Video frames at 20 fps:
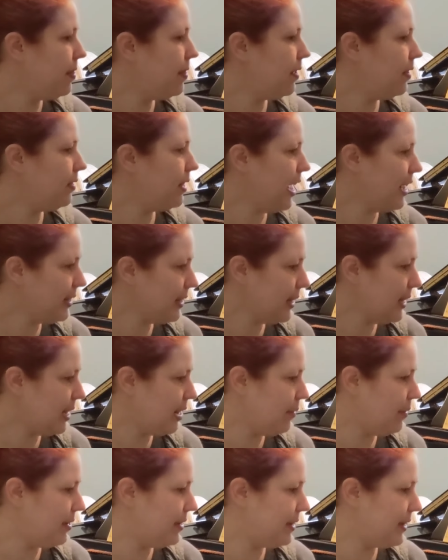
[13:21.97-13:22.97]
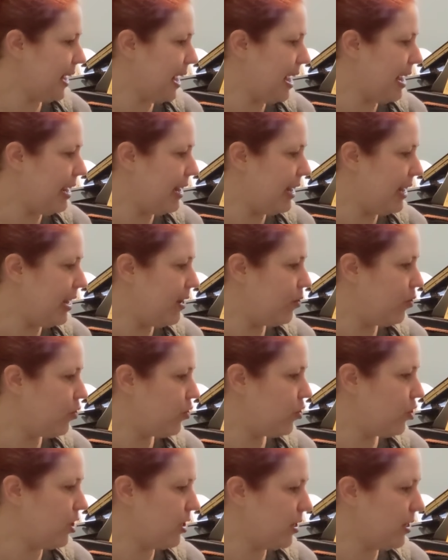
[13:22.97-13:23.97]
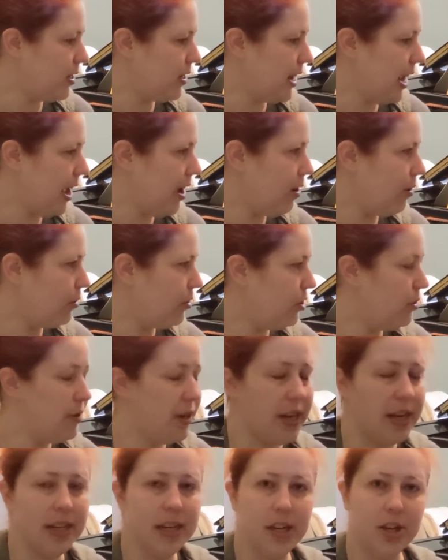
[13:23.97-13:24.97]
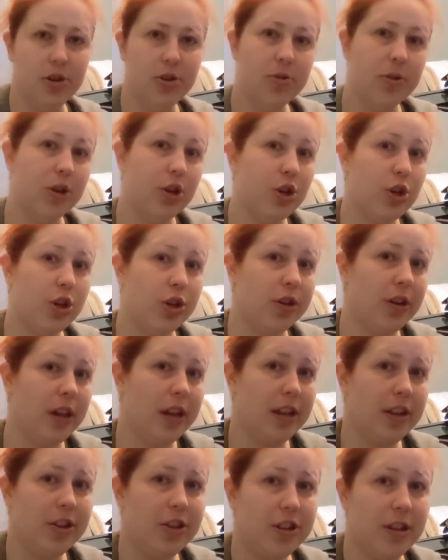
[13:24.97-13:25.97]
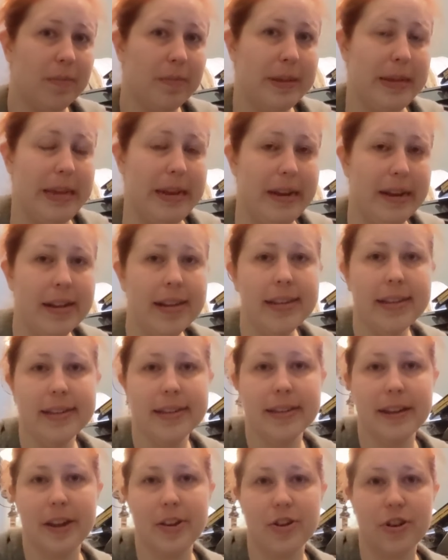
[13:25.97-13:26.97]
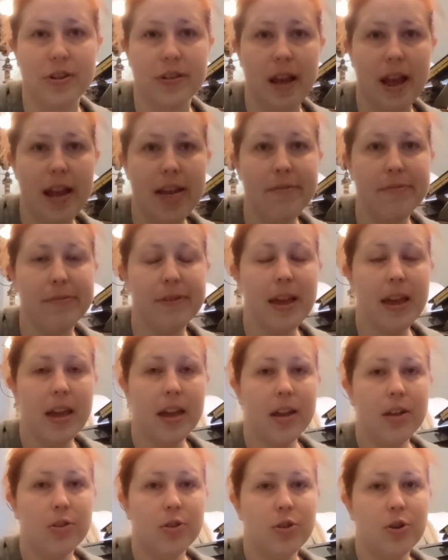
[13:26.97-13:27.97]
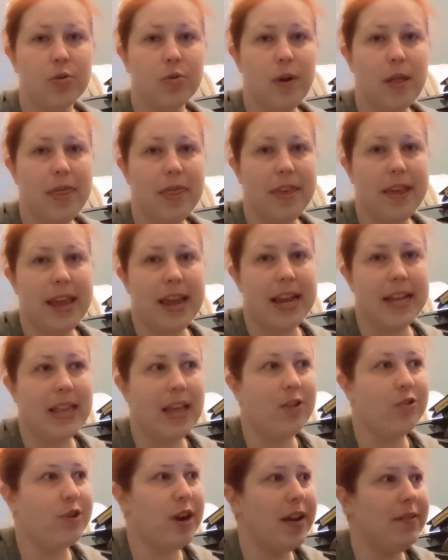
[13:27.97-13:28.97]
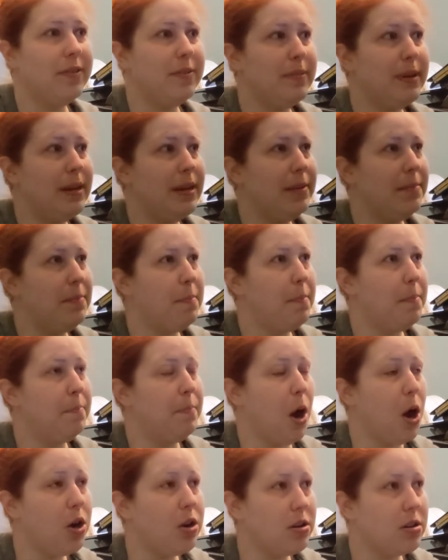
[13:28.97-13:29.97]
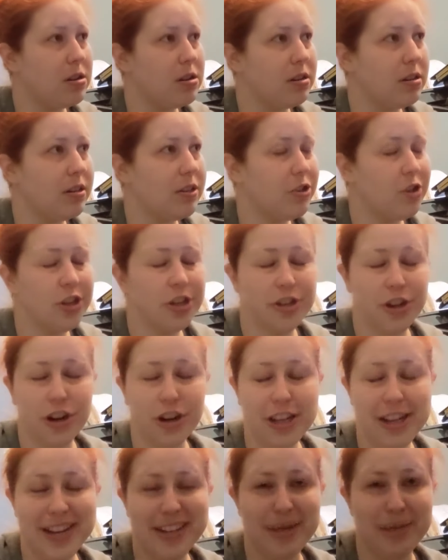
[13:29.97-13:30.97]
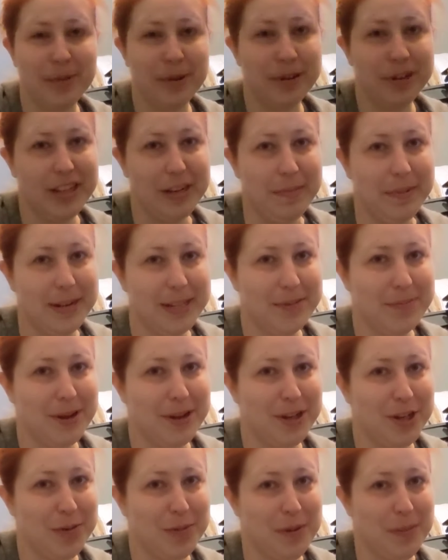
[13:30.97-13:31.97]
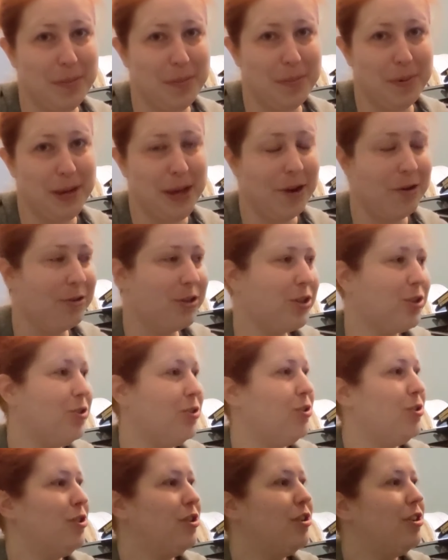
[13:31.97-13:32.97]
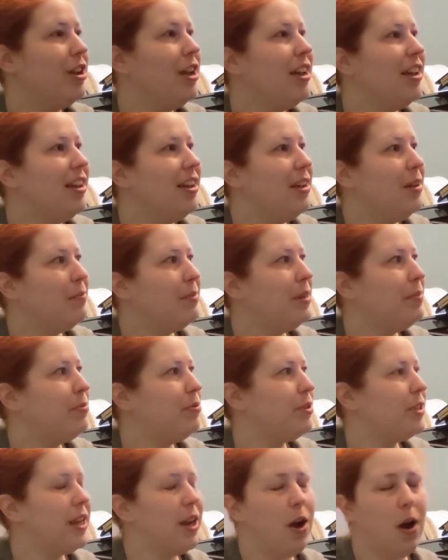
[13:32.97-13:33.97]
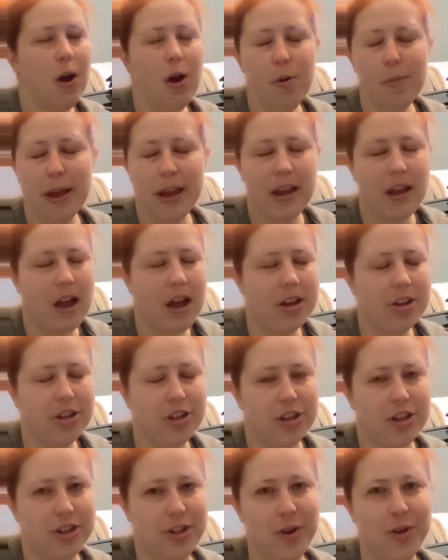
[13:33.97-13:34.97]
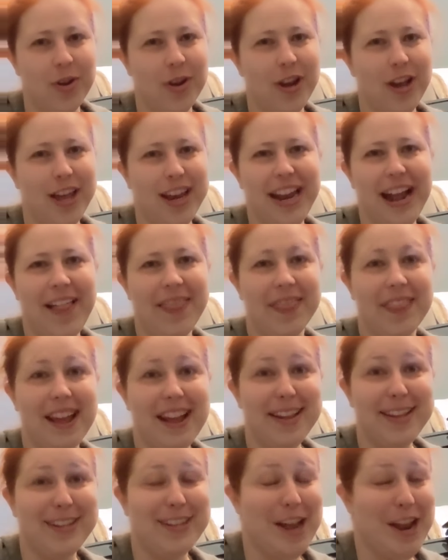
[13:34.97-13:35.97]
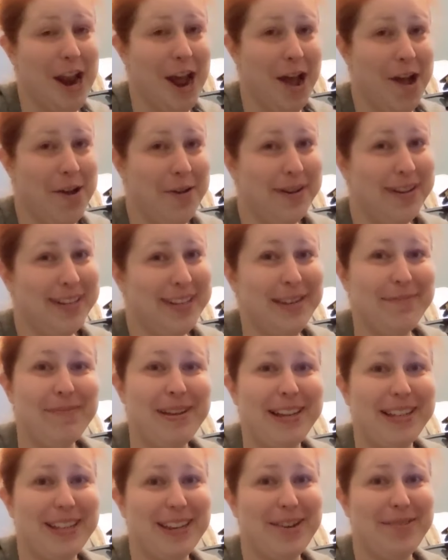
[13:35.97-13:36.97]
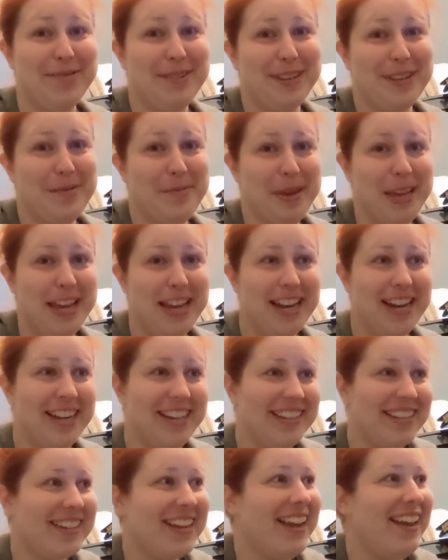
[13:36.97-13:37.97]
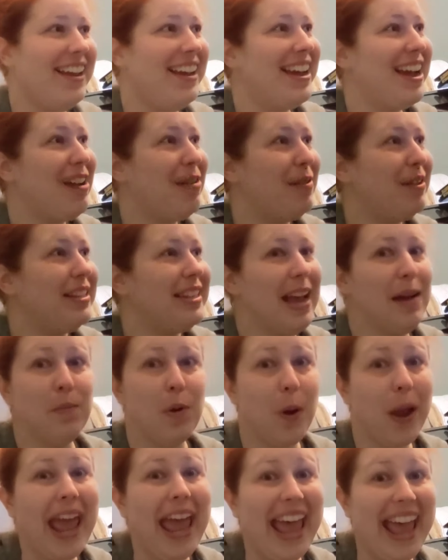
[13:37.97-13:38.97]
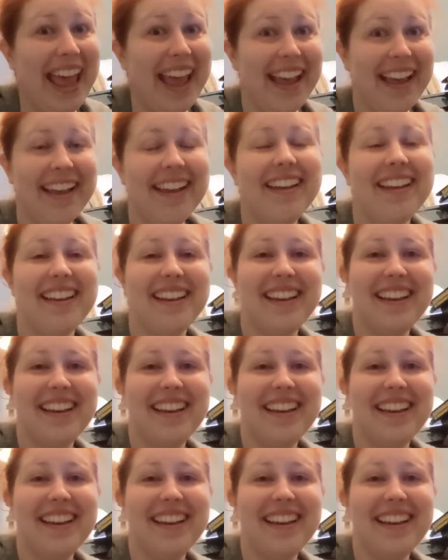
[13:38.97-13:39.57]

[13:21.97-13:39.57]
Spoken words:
The last thing I would say is just how to continue to encourage the pianist in your life. So one thing that drives me bonkers, just generally as a person, but especially when piano is concerned, people say, oh my gosh, you're so good. And that's not how I see myself as a pianist. I would say I'm okay.